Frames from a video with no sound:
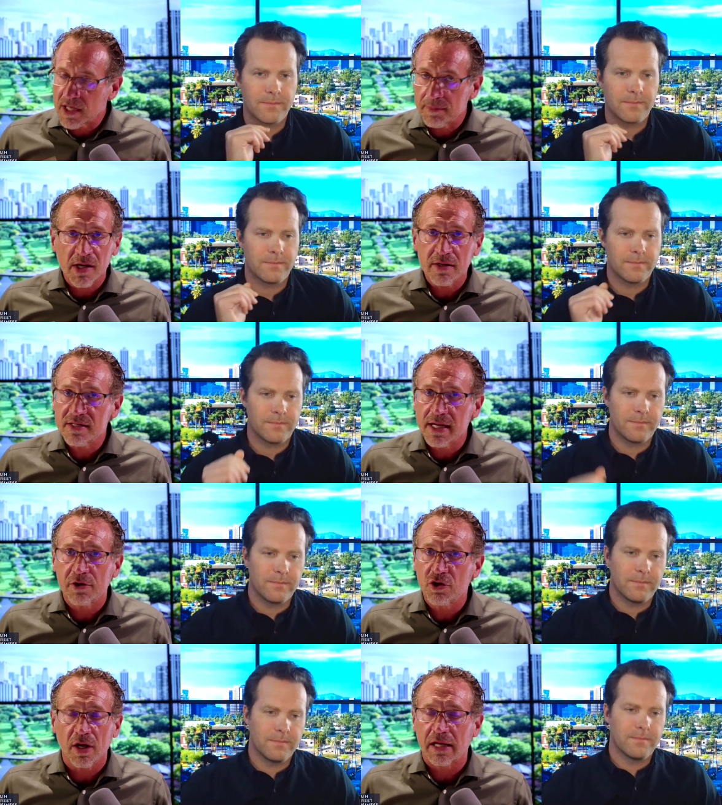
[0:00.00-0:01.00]
Speaker 1: times out of
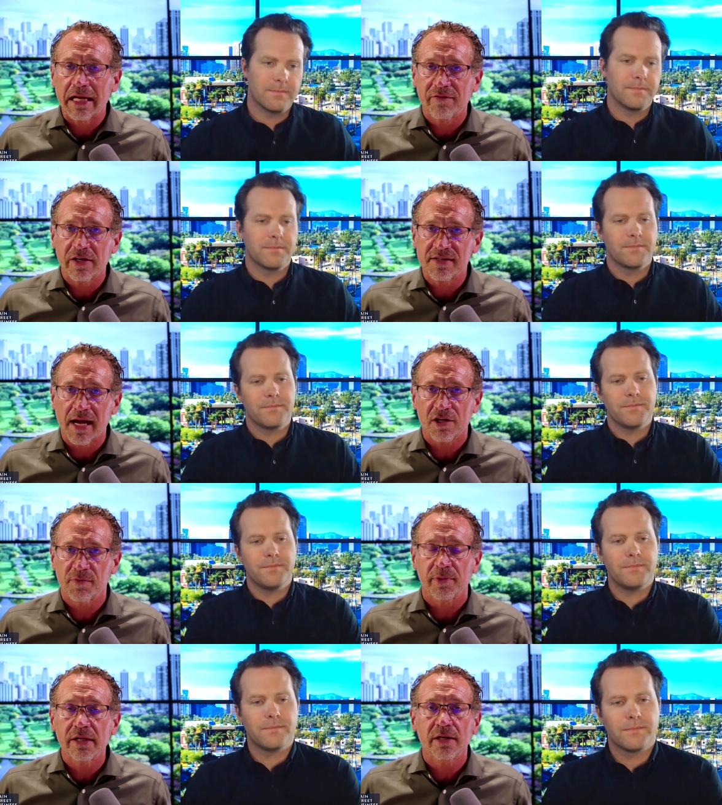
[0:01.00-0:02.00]
ten, you're not going to have any
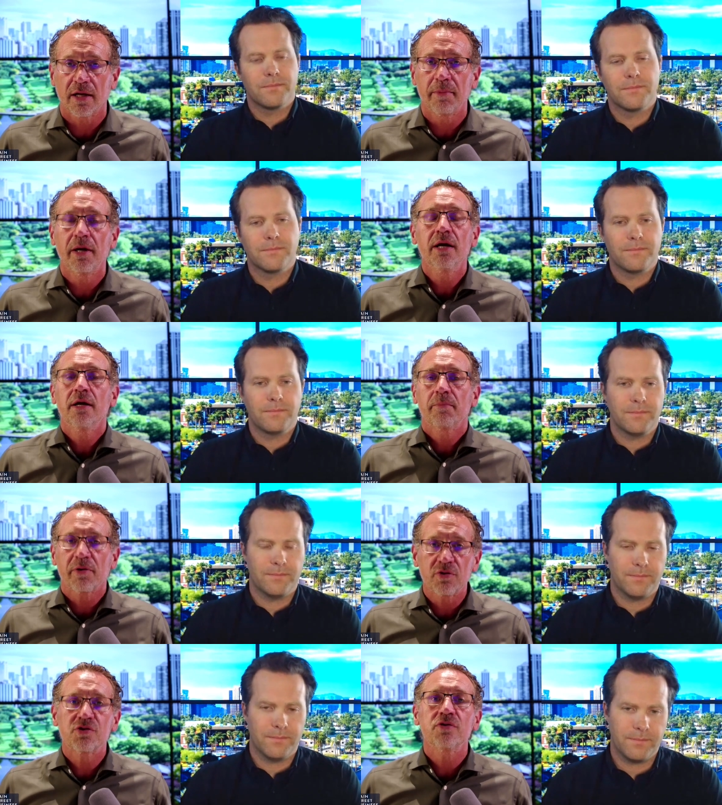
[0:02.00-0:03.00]
taxable income,
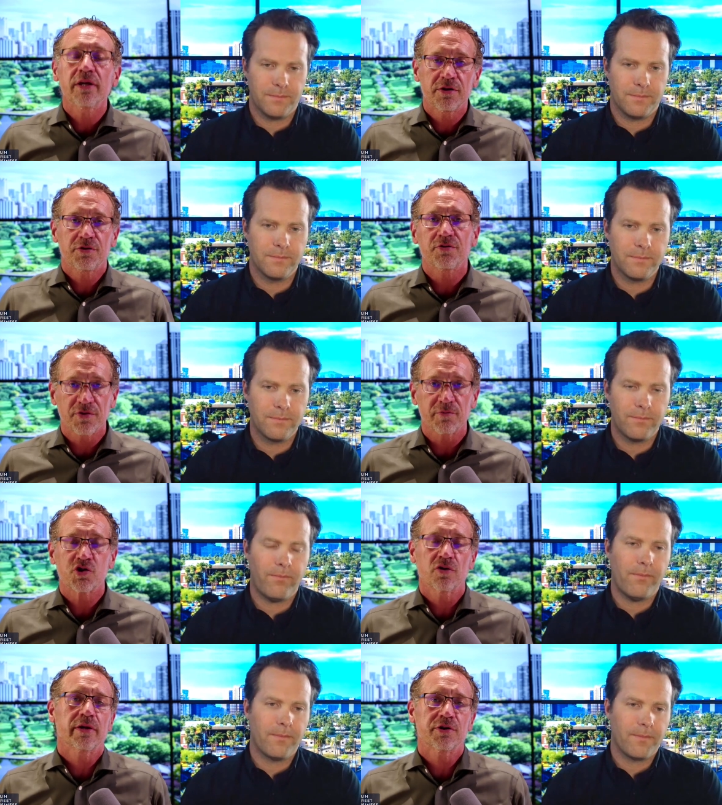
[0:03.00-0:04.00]
but you do need to do some
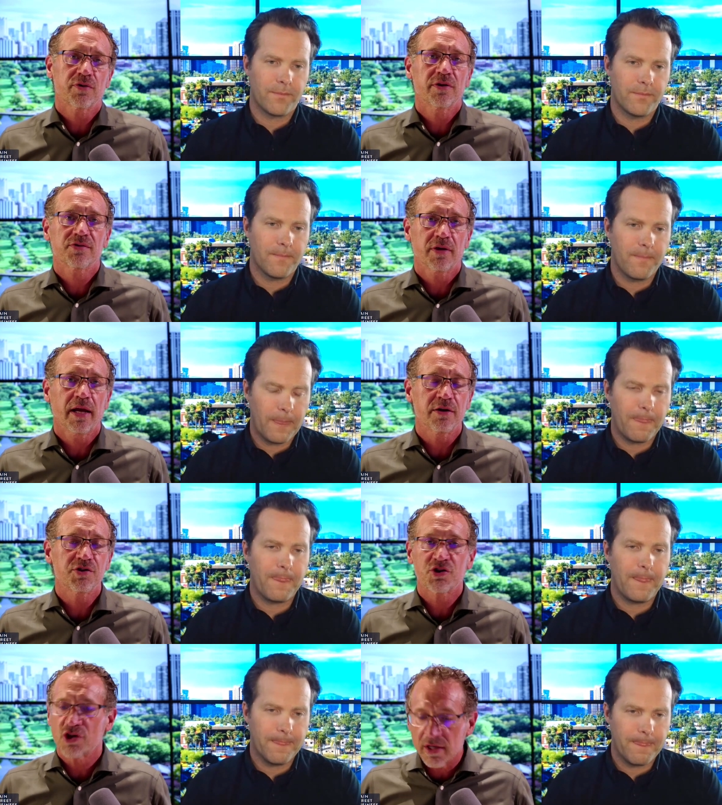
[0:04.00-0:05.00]
journal entries and
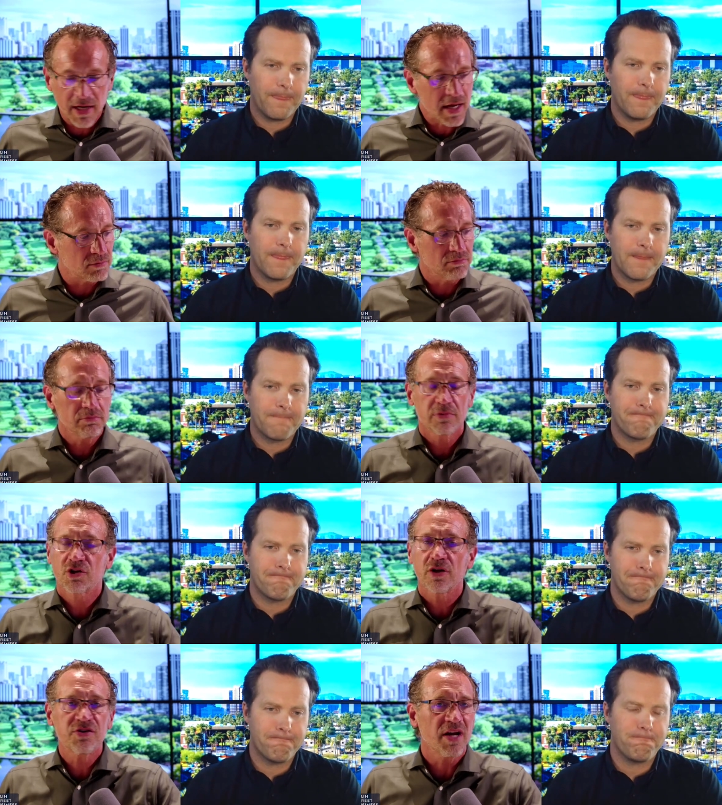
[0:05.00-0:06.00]
just shut it down
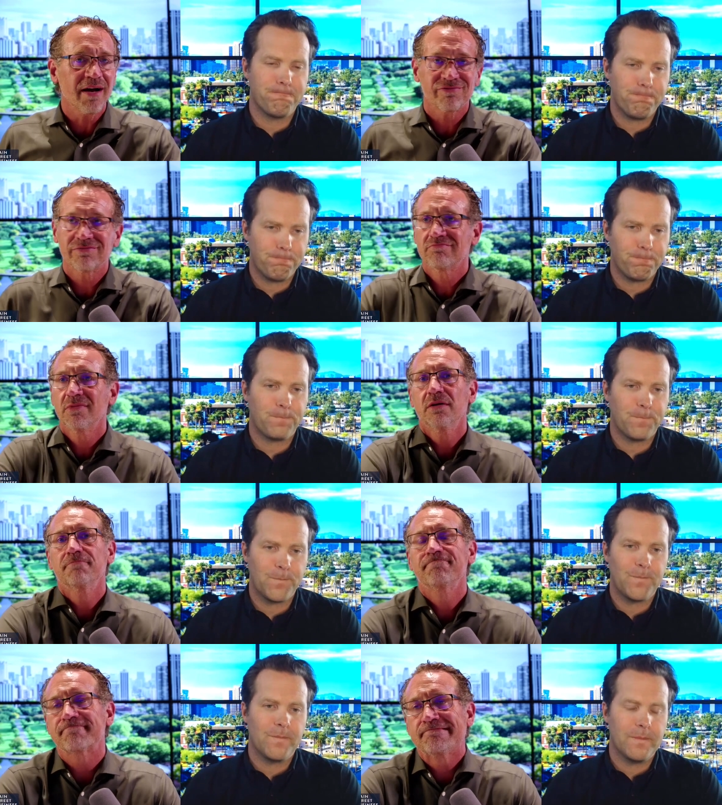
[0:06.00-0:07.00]
good
Speaker 2: stuff.
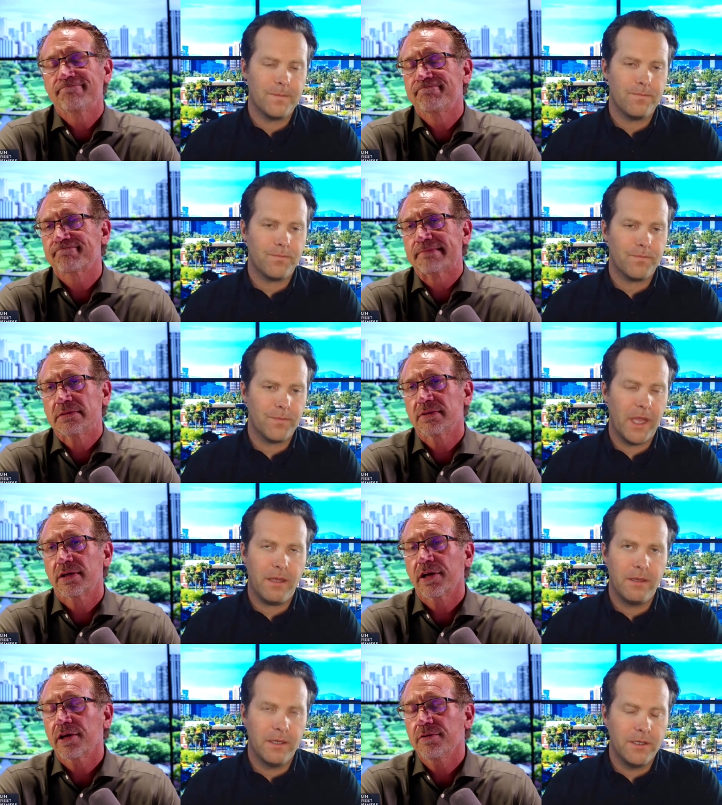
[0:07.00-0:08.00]

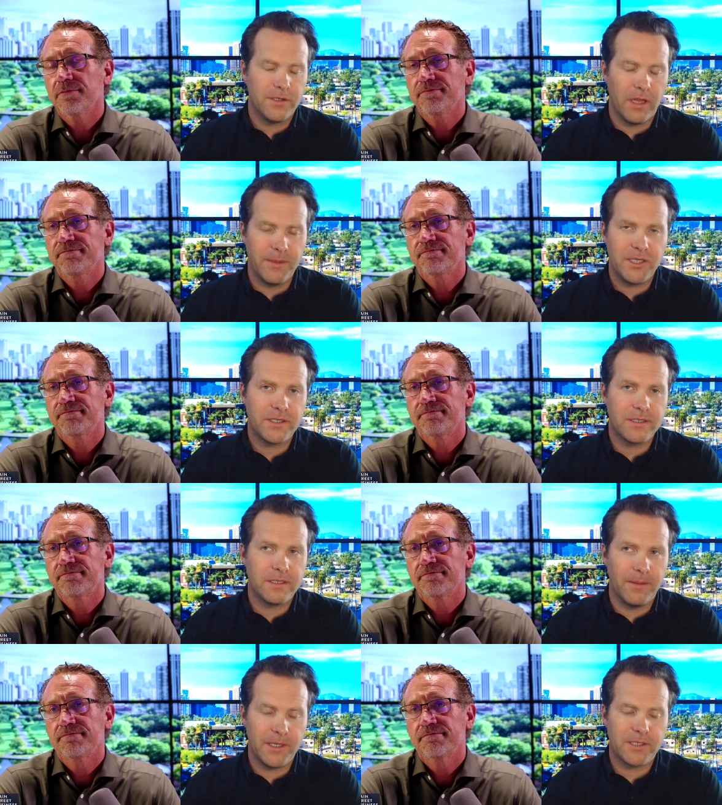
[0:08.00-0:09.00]
Yeah. So let me just
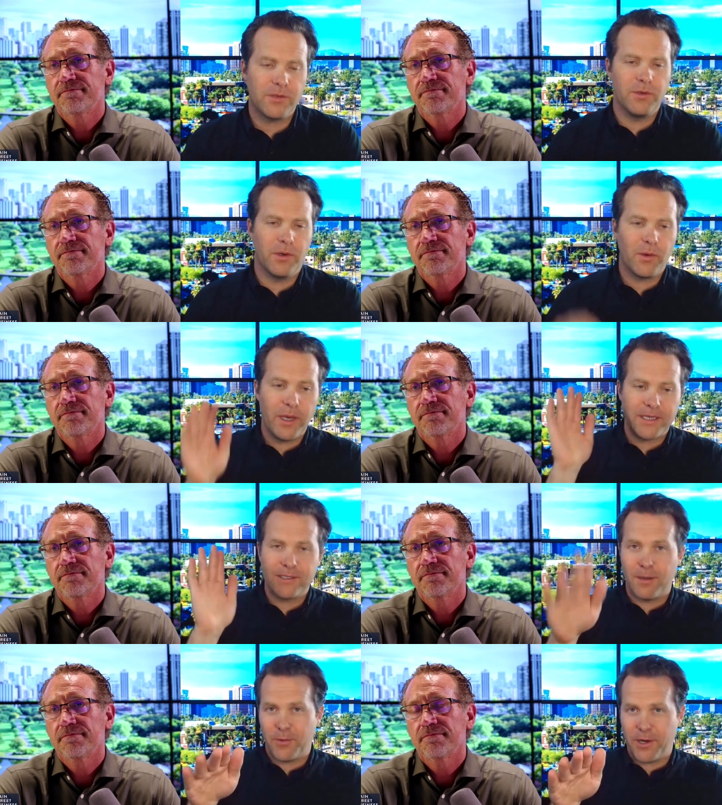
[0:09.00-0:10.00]
let me just do a quick
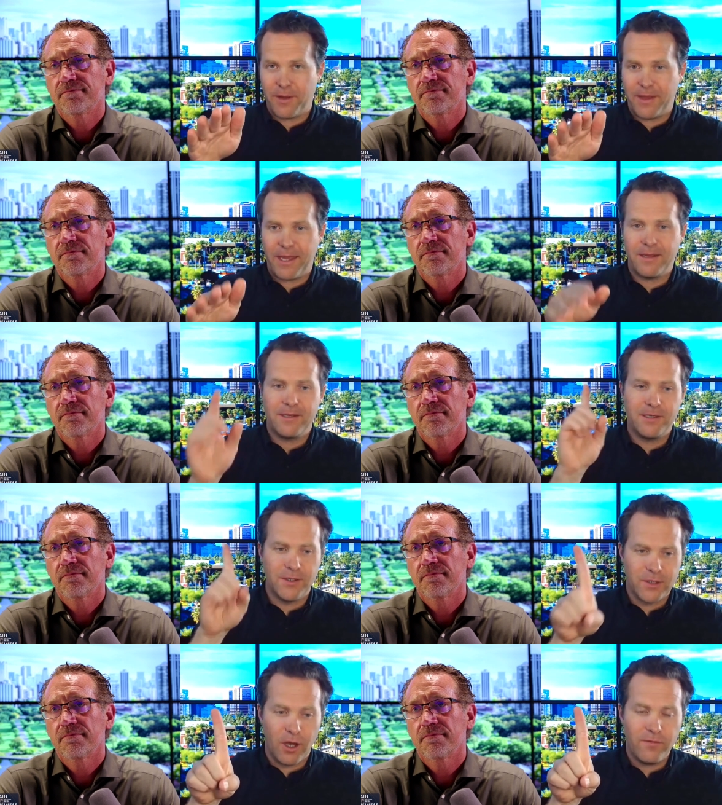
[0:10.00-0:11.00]
summary on that.
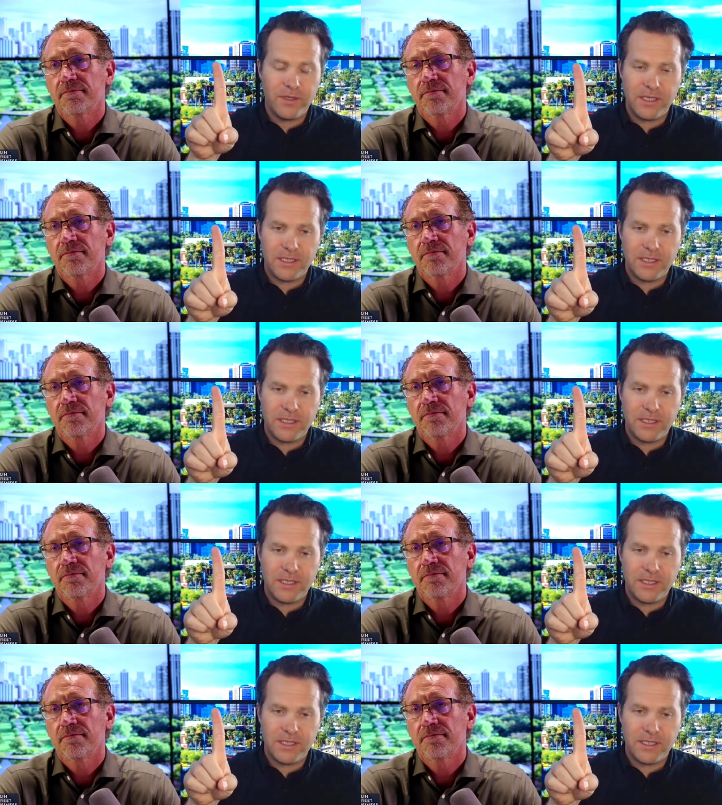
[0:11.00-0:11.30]
Dissolve with the